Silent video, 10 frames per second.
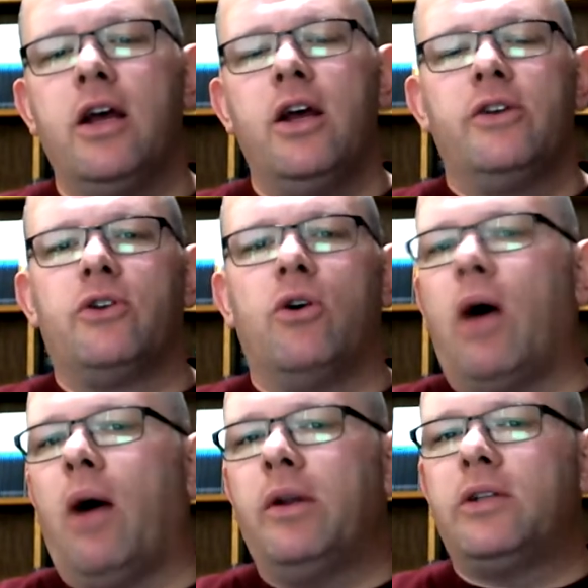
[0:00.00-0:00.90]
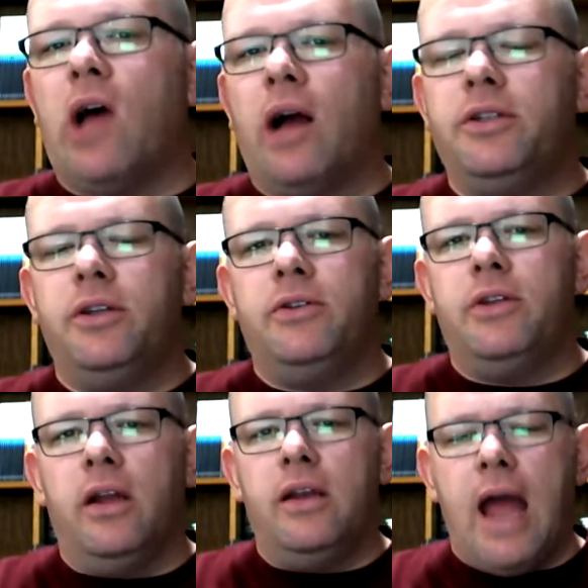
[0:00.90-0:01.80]
So I want to talk to you
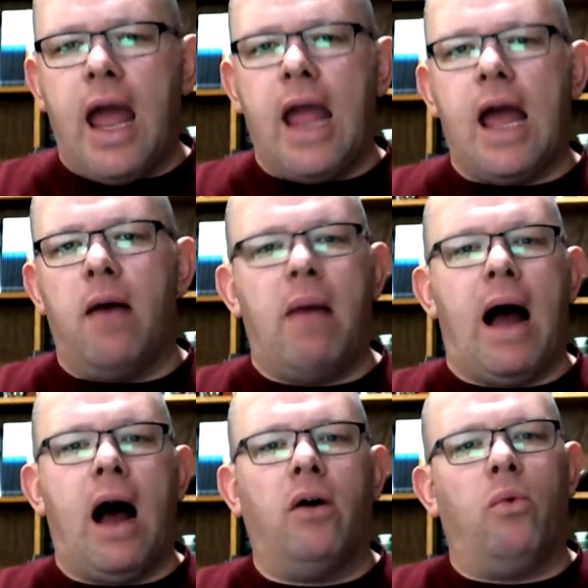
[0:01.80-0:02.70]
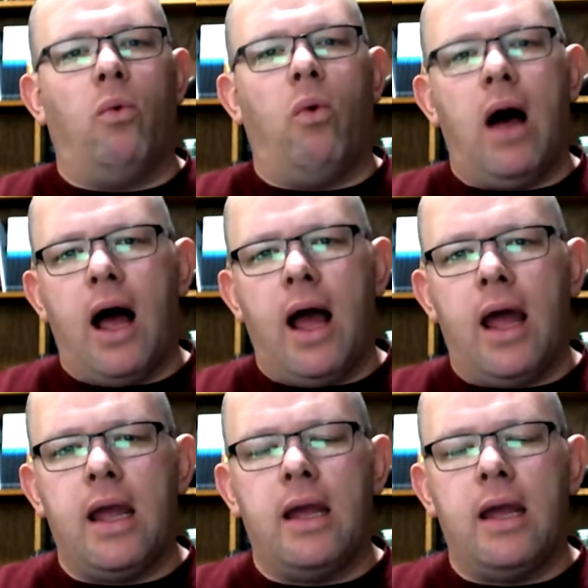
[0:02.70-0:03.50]
today about why